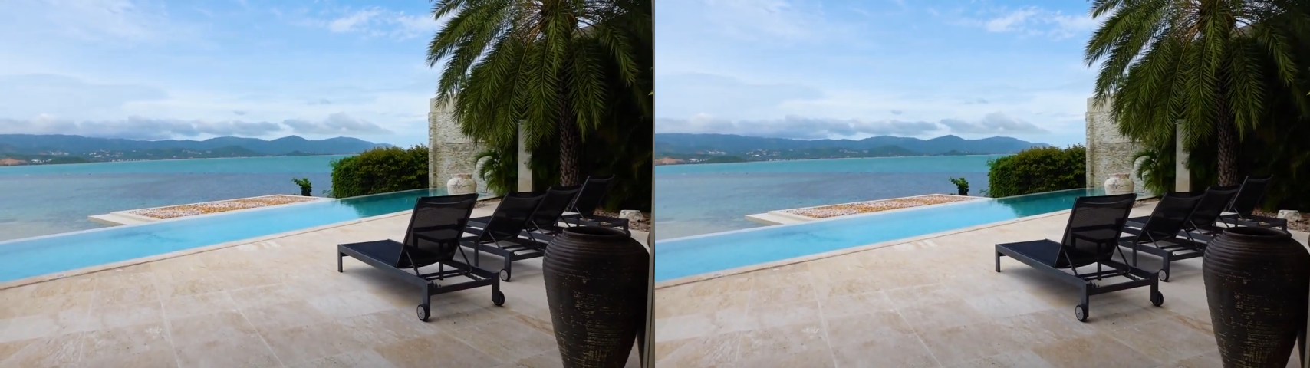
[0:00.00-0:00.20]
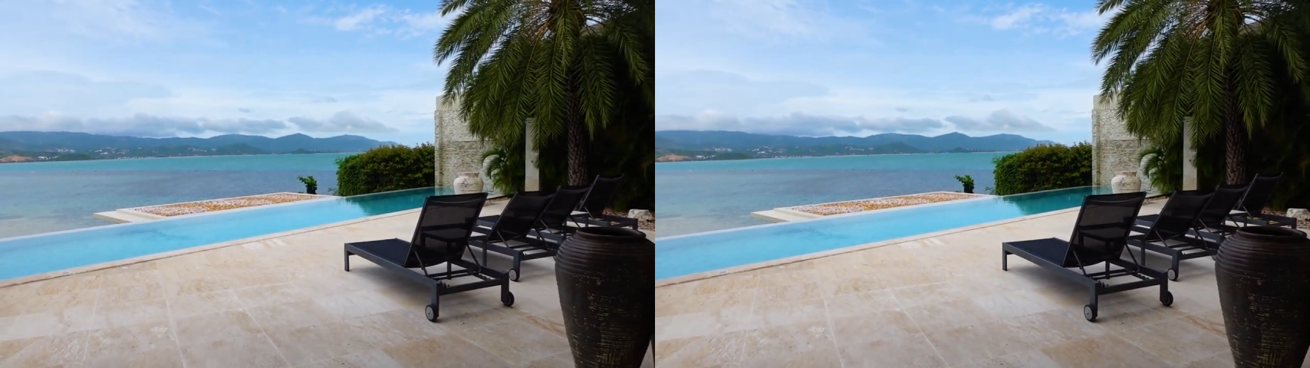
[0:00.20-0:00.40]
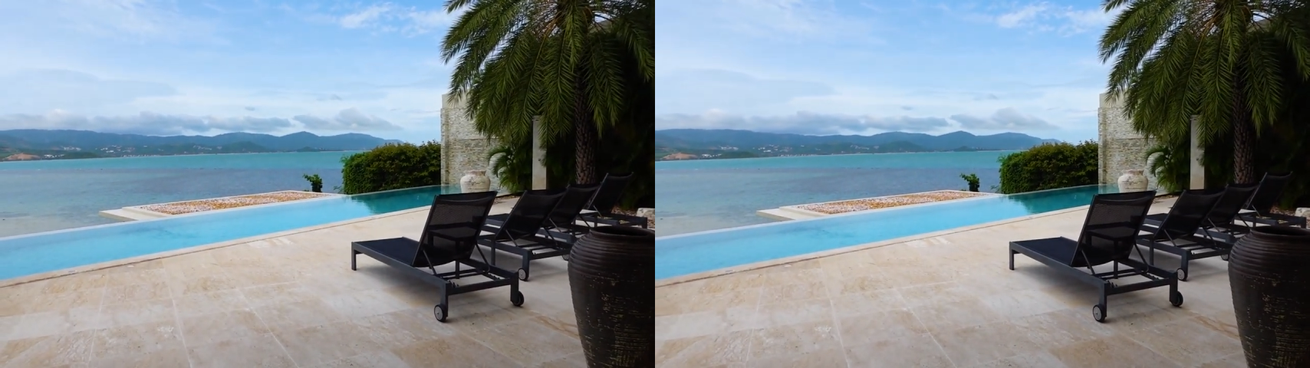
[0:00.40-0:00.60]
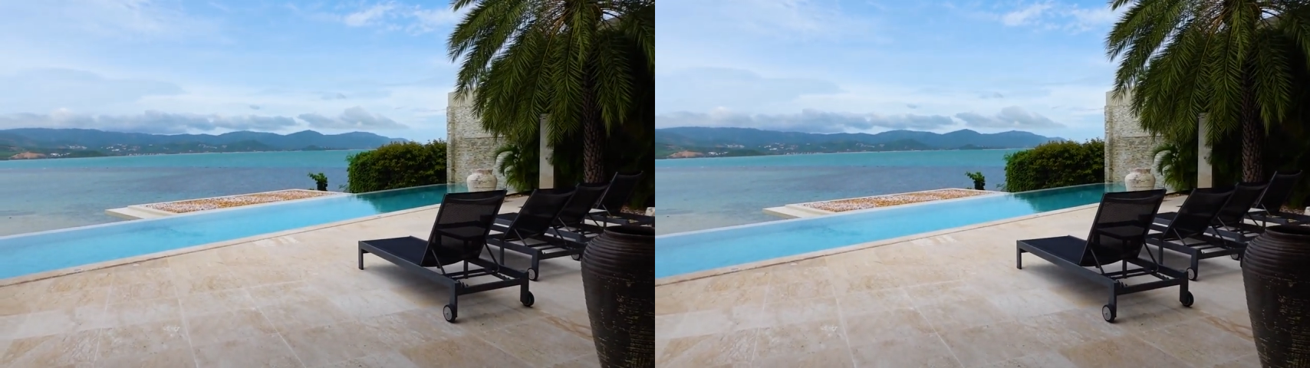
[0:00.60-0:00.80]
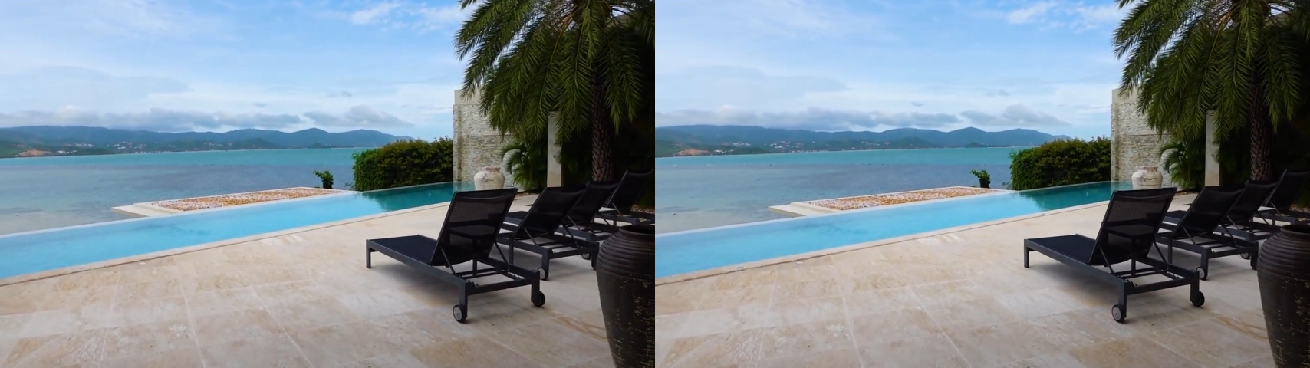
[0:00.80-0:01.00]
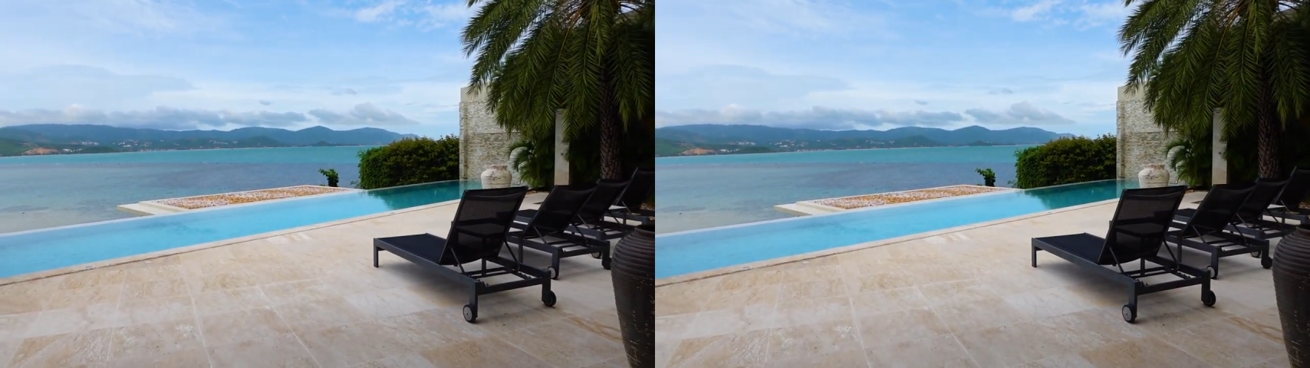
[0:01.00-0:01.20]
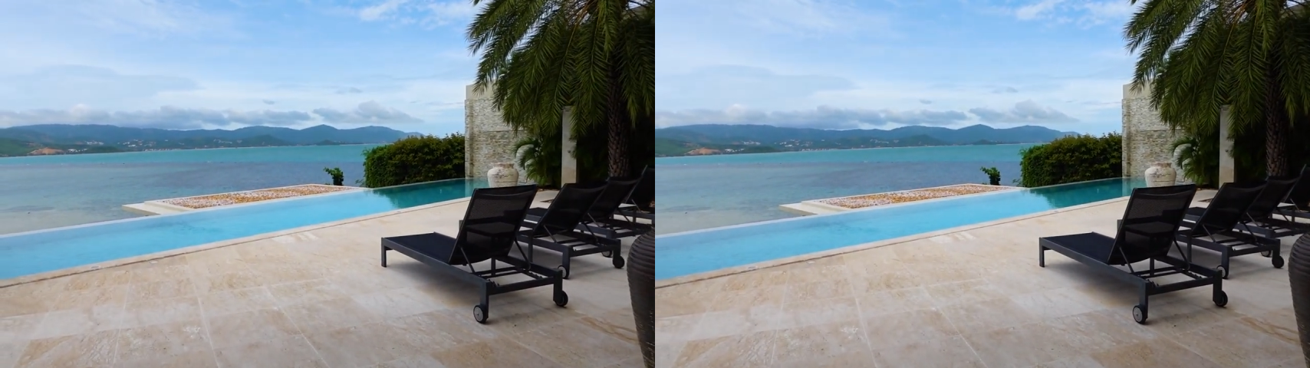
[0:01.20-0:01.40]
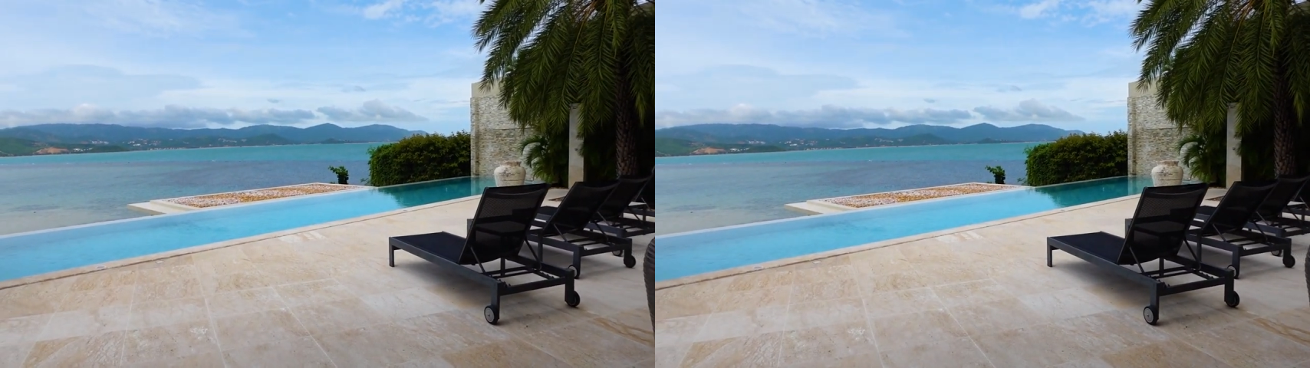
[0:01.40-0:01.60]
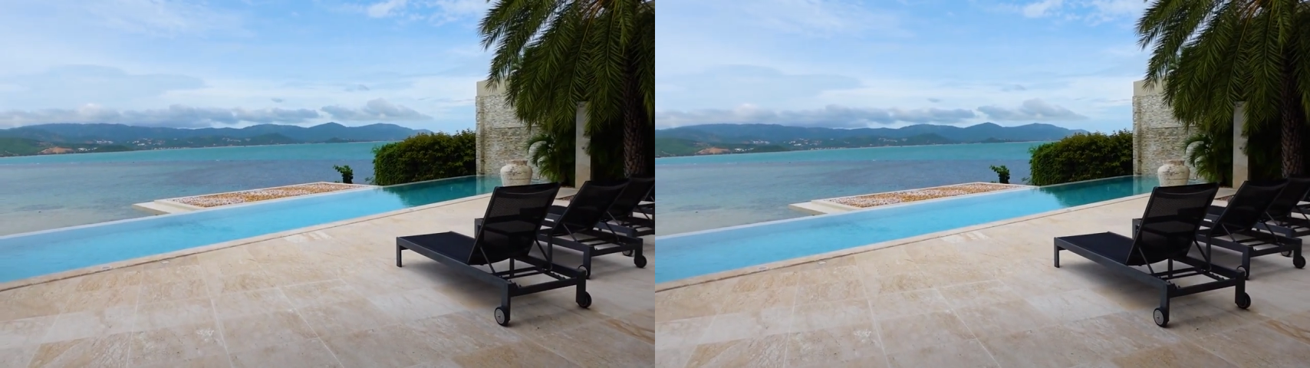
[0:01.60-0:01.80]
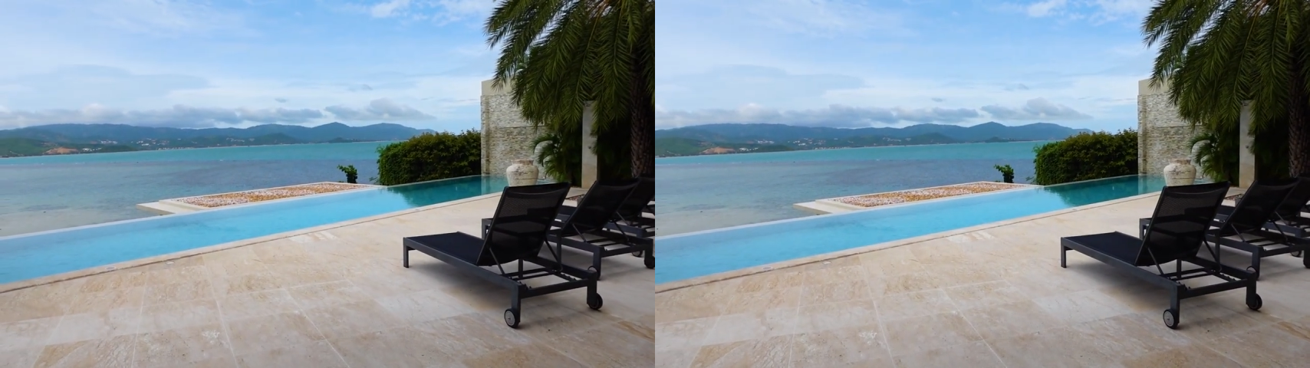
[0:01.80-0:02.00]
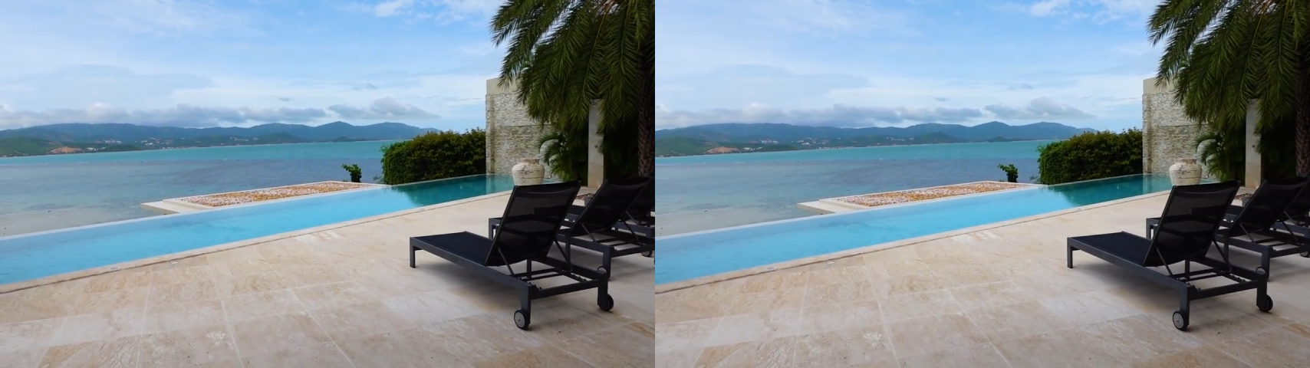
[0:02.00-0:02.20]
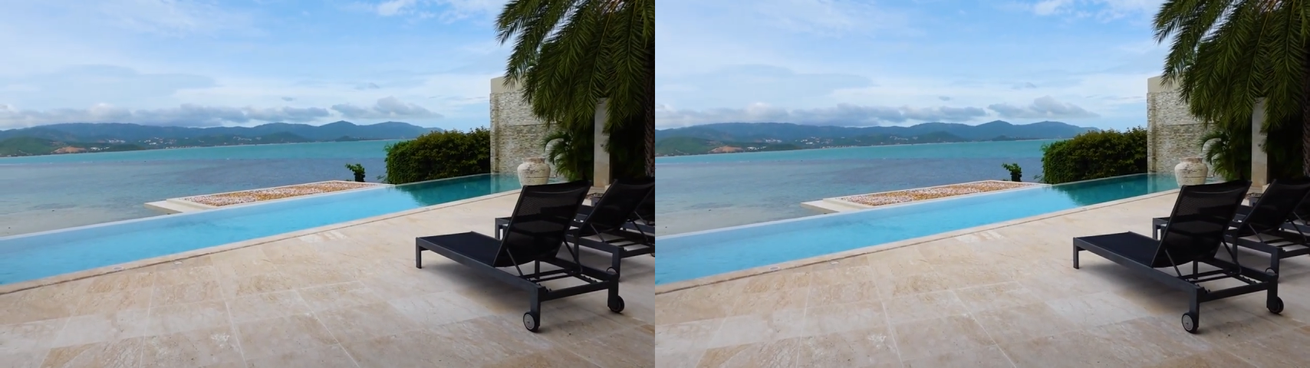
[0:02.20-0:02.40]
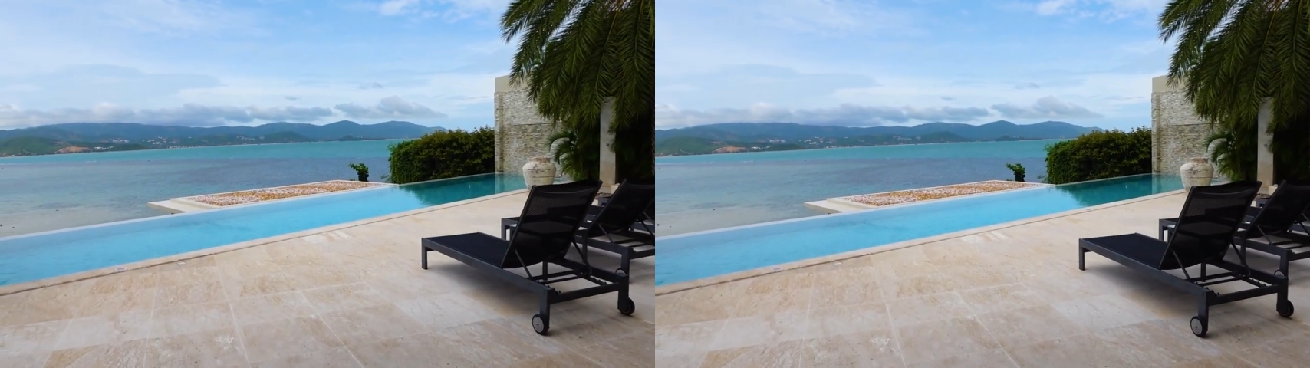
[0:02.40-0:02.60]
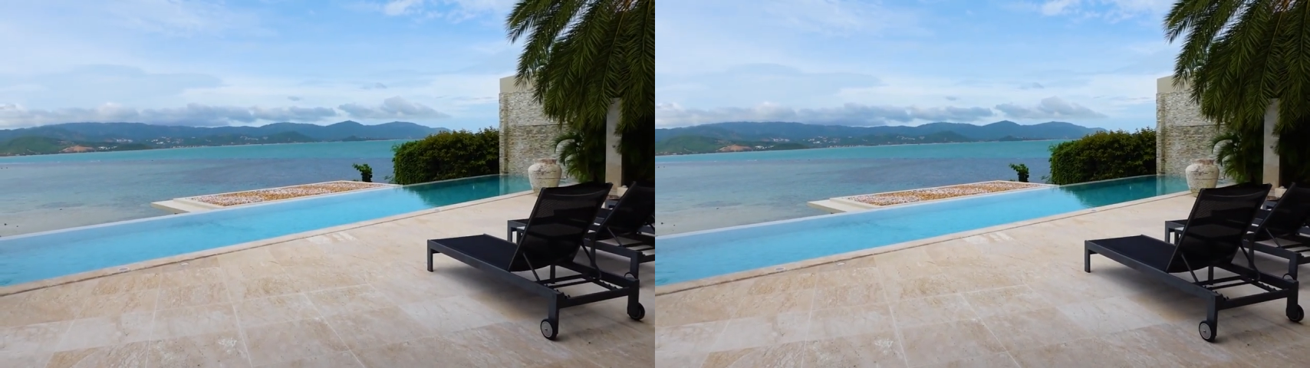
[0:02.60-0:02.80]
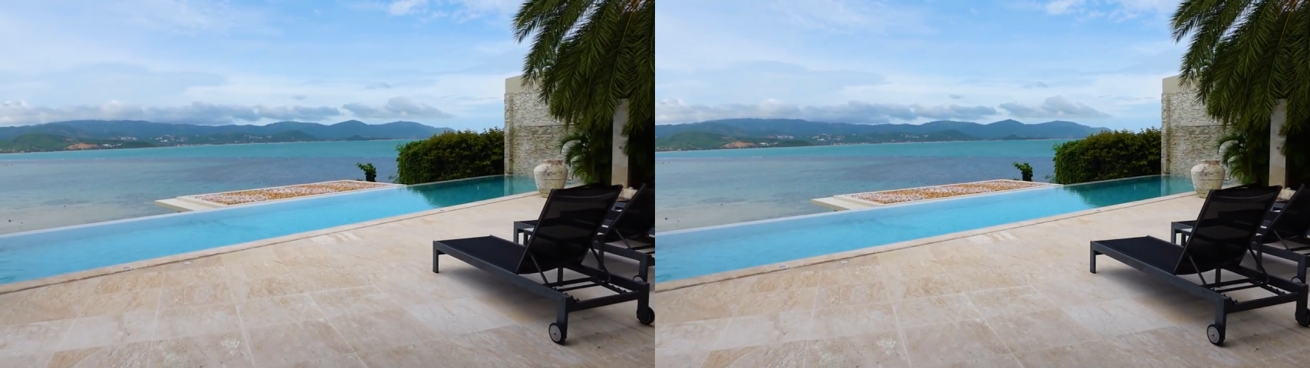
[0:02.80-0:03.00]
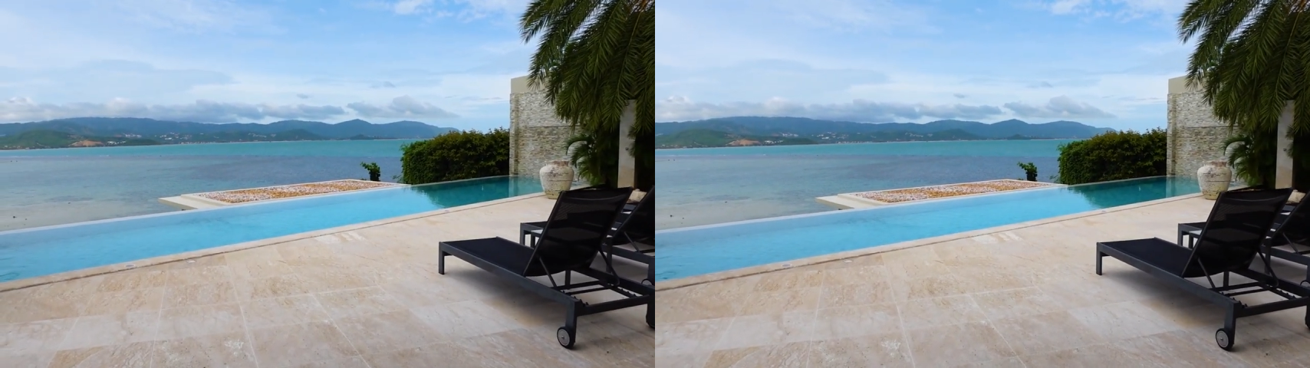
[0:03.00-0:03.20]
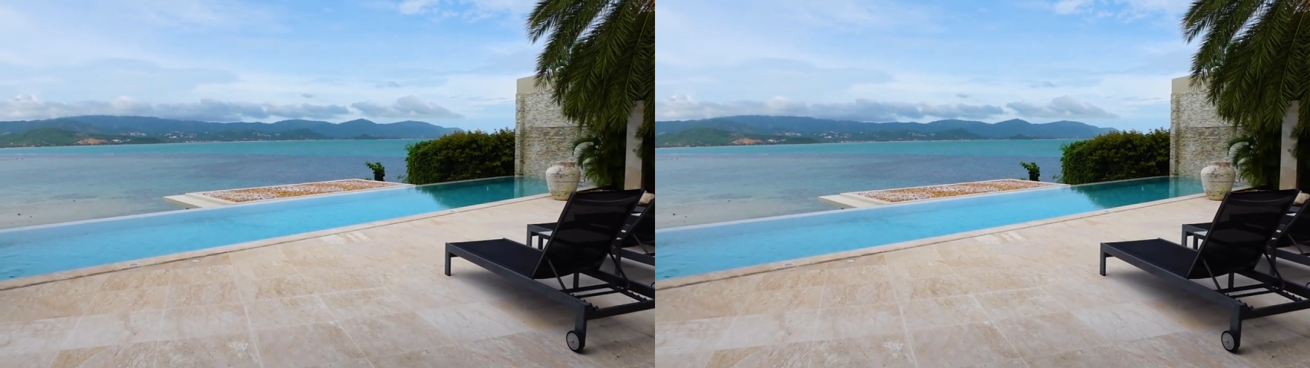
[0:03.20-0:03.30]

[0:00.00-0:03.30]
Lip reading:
(no speaker visible)